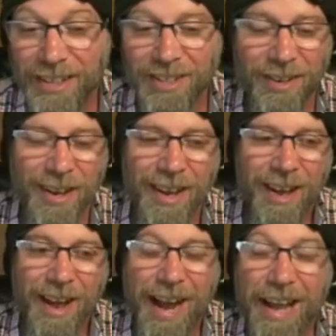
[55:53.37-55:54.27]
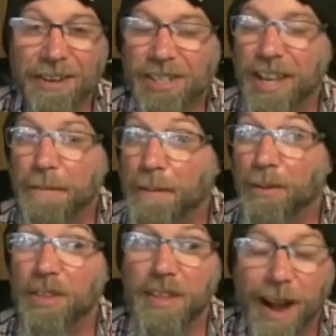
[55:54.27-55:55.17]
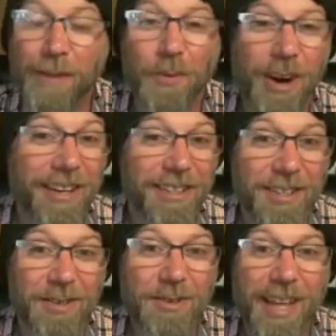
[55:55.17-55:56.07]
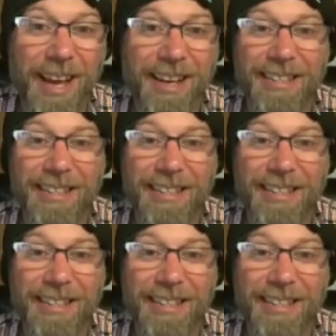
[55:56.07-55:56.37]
So I understand people not wanting to do that.